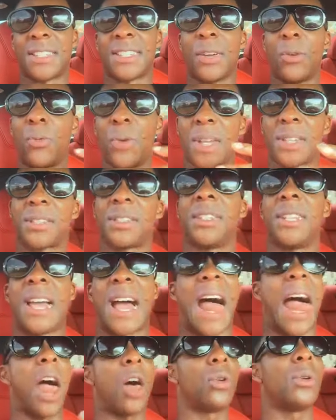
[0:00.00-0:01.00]
I say, Wesley,
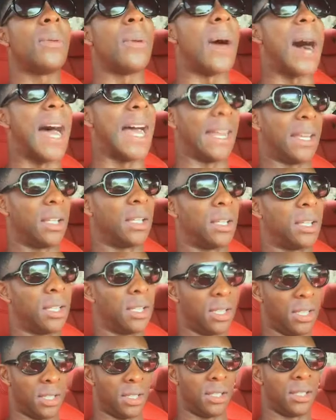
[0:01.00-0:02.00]
how do I
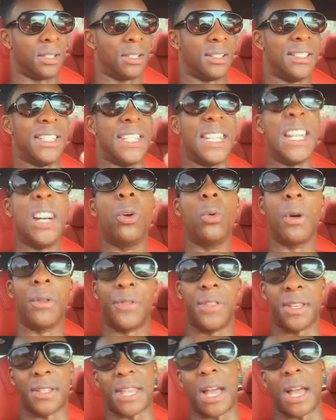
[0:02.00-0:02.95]
deal with this?